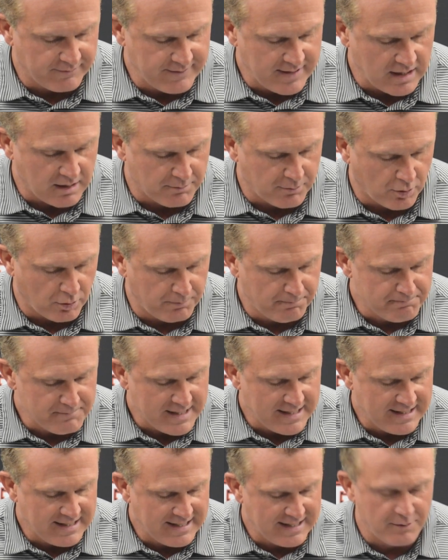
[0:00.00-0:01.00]
be available
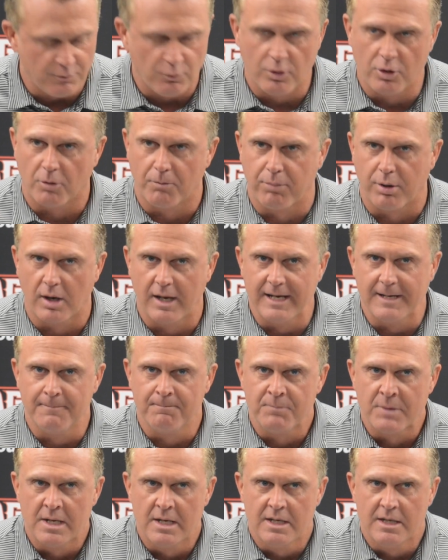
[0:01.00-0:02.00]
and will play.